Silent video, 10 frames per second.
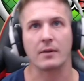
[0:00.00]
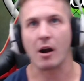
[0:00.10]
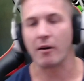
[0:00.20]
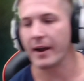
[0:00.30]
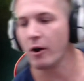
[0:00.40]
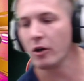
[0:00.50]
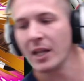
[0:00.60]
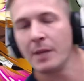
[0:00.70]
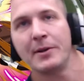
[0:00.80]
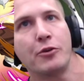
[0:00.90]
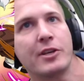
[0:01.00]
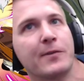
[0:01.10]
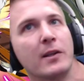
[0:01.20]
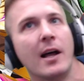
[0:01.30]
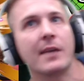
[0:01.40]
Alright, hold on. Let me do this
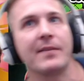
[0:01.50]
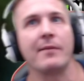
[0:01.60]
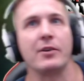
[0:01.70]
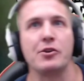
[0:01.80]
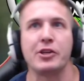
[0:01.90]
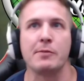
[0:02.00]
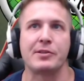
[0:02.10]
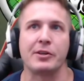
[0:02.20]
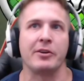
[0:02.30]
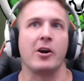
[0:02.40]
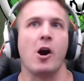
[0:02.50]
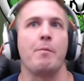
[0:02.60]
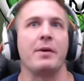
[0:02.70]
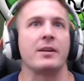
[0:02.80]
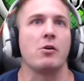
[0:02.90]
for luck. If you have YouTube Studio
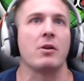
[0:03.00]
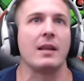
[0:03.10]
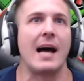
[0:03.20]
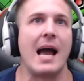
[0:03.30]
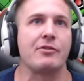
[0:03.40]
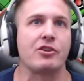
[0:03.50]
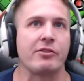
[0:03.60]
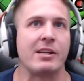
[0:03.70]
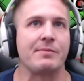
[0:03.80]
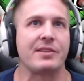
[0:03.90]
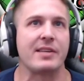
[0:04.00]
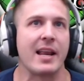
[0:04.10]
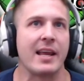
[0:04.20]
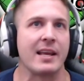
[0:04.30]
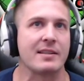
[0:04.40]
open, go to live stream
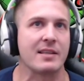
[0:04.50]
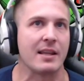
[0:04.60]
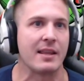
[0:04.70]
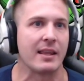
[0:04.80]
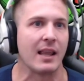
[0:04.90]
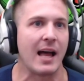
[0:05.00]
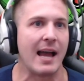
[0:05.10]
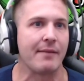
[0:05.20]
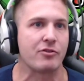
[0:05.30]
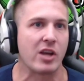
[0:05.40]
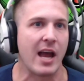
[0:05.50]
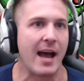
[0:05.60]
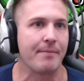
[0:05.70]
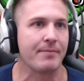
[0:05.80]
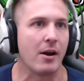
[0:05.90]
settings and then live
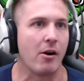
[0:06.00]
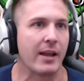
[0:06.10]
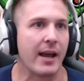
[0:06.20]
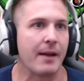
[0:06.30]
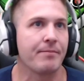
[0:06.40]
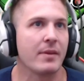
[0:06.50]
chat. Okay.